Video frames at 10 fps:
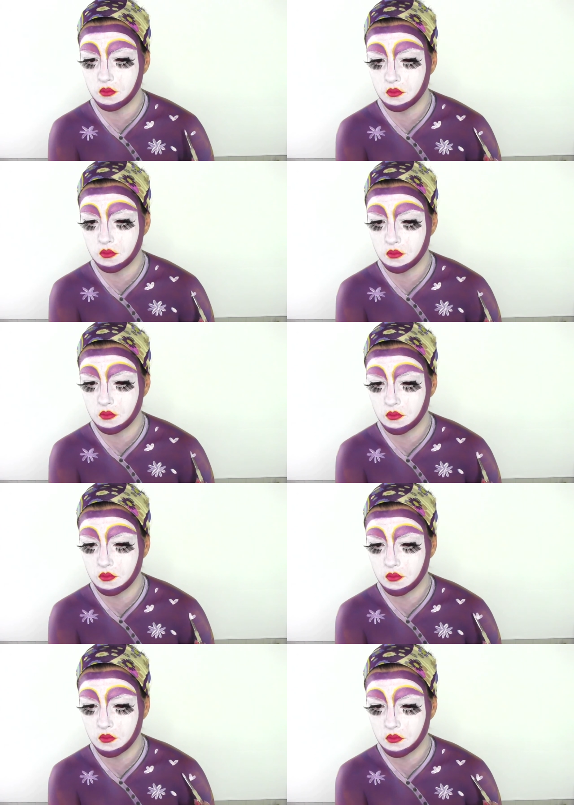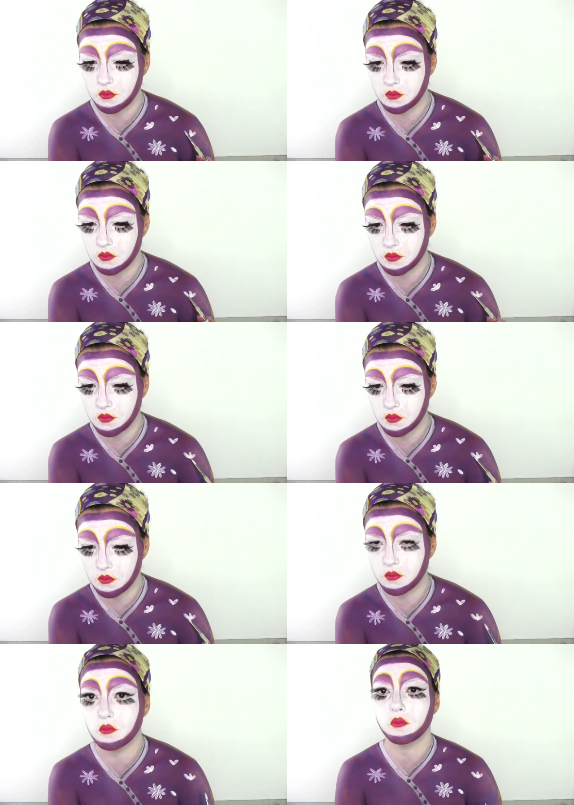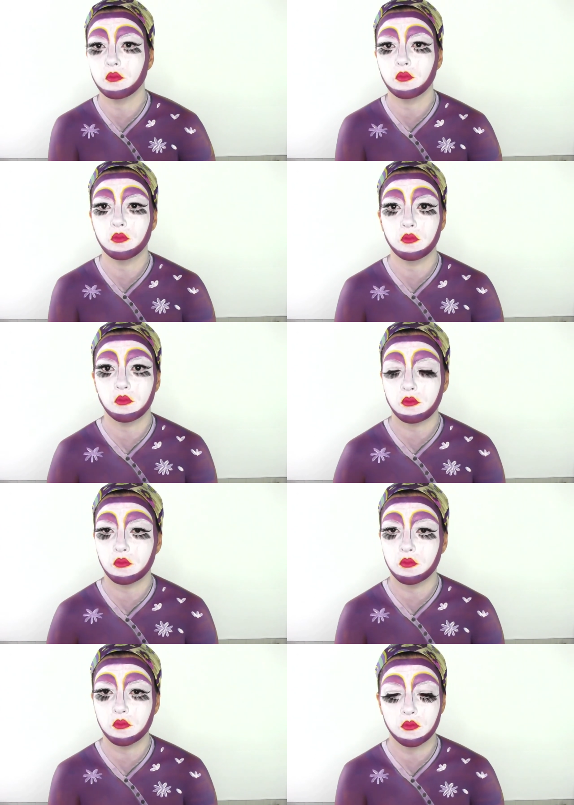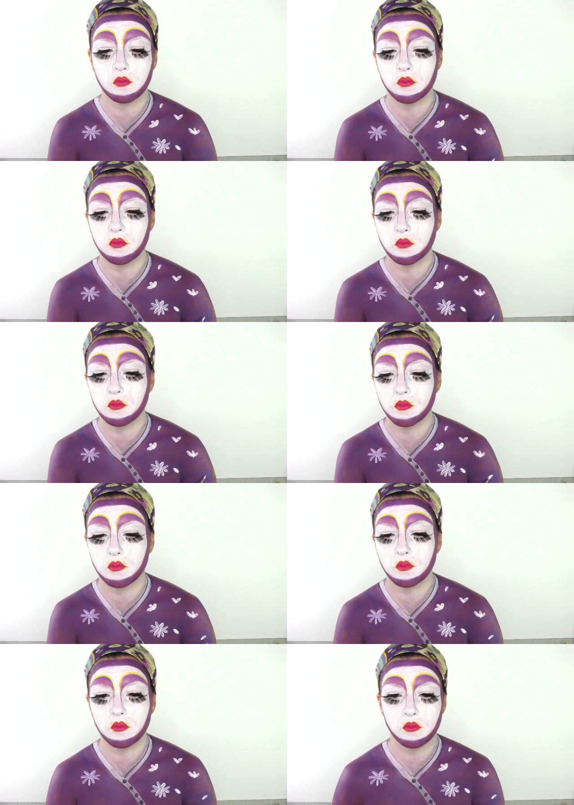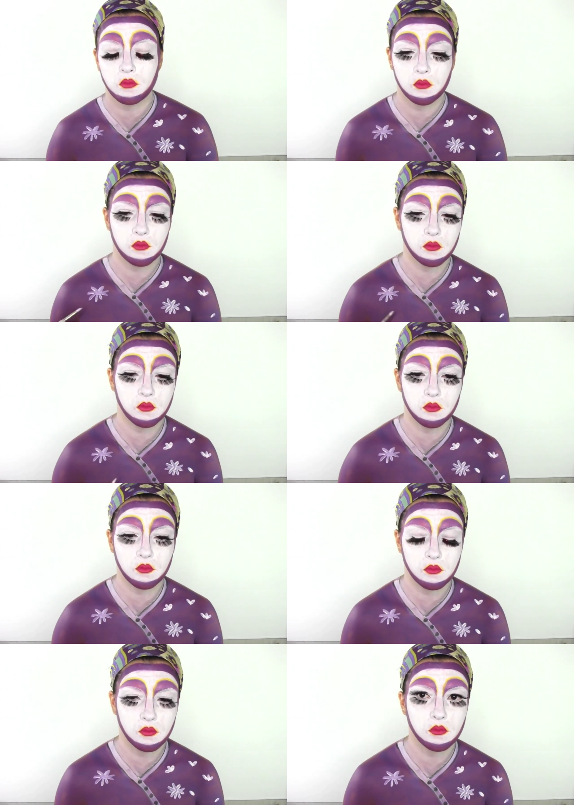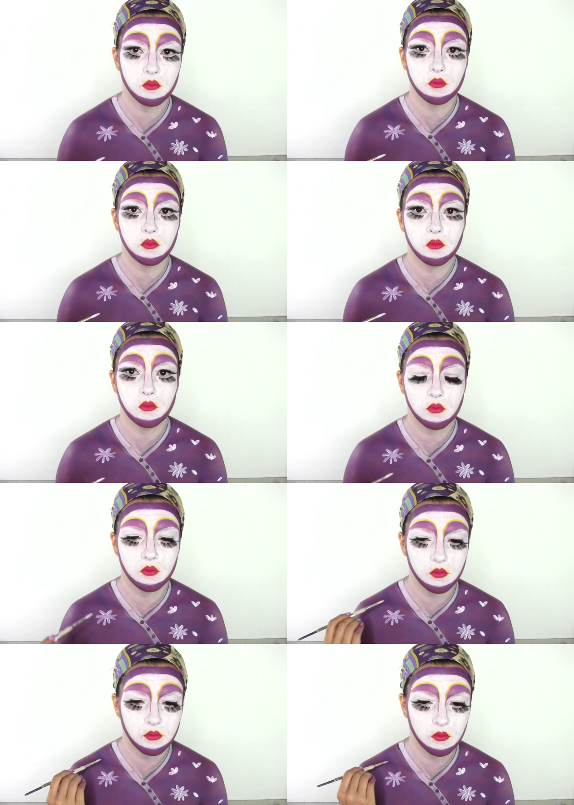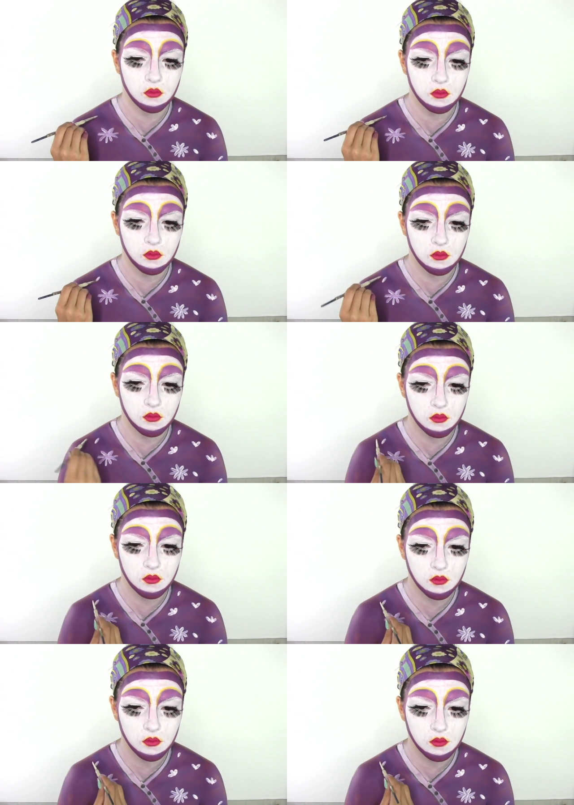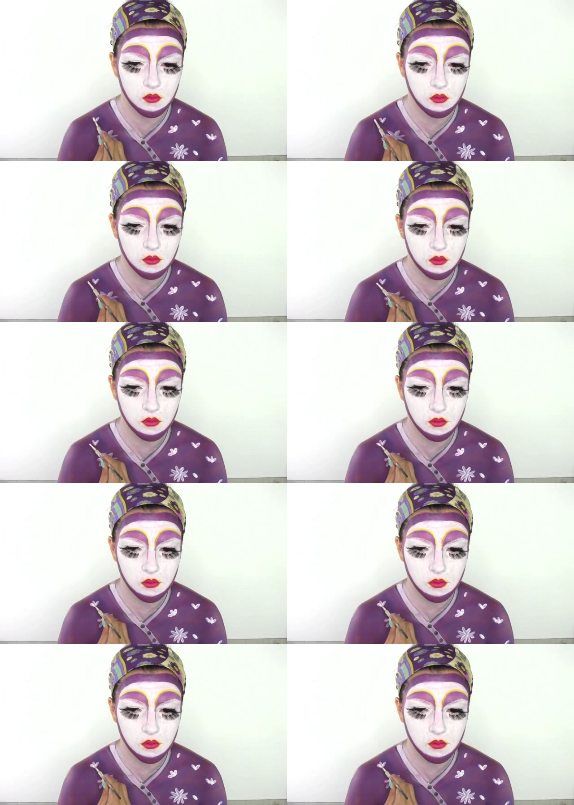[no speech]